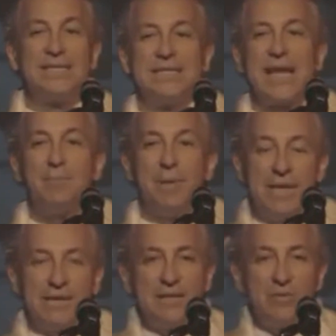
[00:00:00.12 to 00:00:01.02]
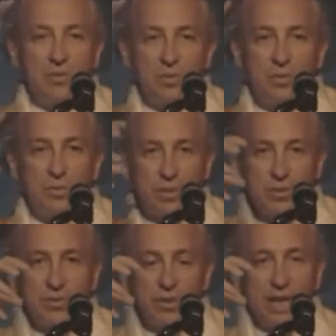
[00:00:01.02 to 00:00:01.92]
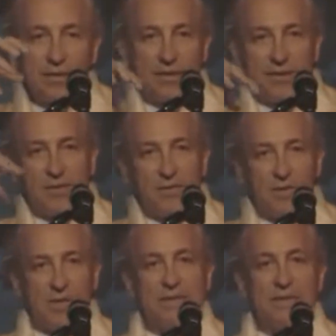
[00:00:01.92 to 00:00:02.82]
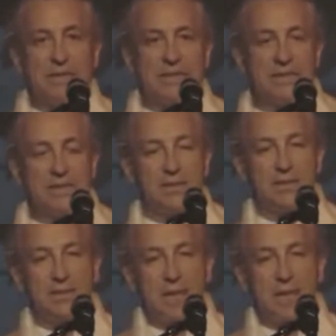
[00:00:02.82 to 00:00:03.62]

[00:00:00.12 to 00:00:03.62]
This ability to put together differences